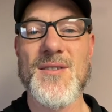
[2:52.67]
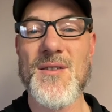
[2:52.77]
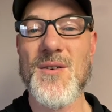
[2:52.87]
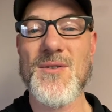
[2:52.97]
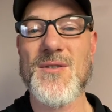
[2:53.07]
to
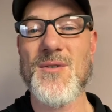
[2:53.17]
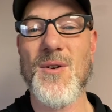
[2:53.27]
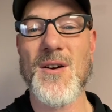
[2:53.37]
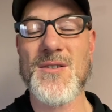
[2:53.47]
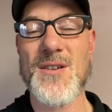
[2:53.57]
those
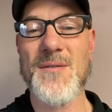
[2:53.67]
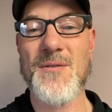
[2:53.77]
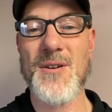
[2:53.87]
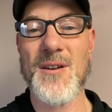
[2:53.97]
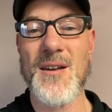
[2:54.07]
who are
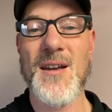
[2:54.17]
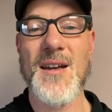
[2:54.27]
suffering